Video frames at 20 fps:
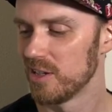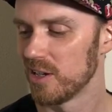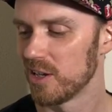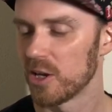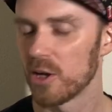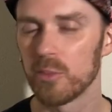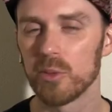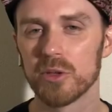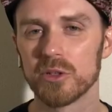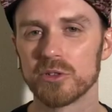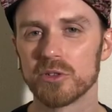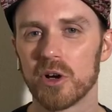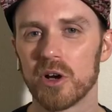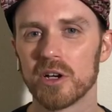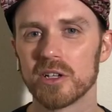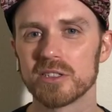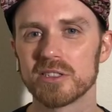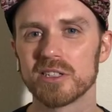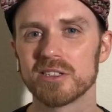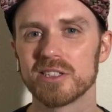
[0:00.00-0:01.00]
a couple of
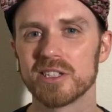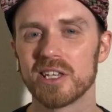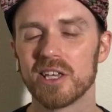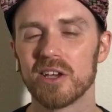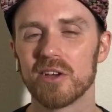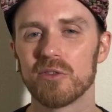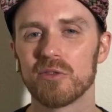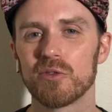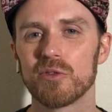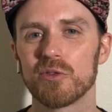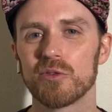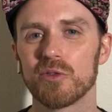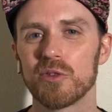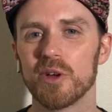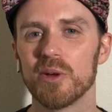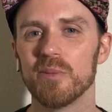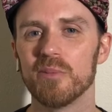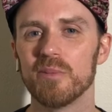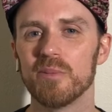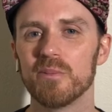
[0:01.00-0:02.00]
drawings as a gift
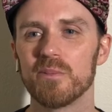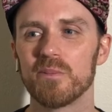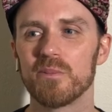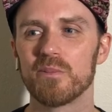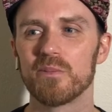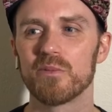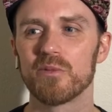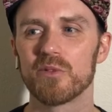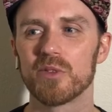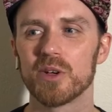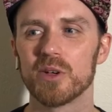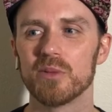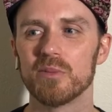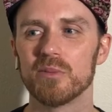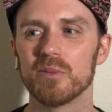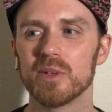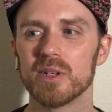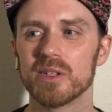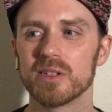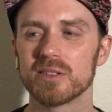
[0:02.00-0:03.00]
from,
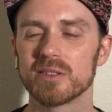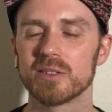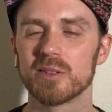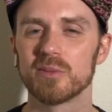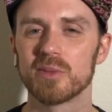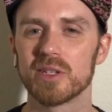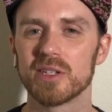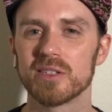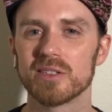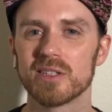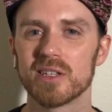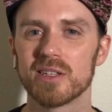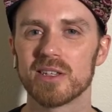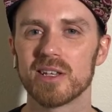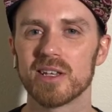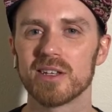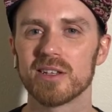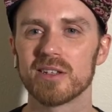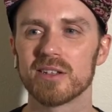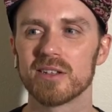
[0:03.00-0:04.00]
from uh, some kids at the
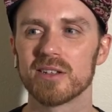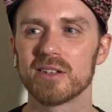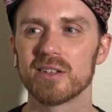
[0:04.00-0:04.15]
end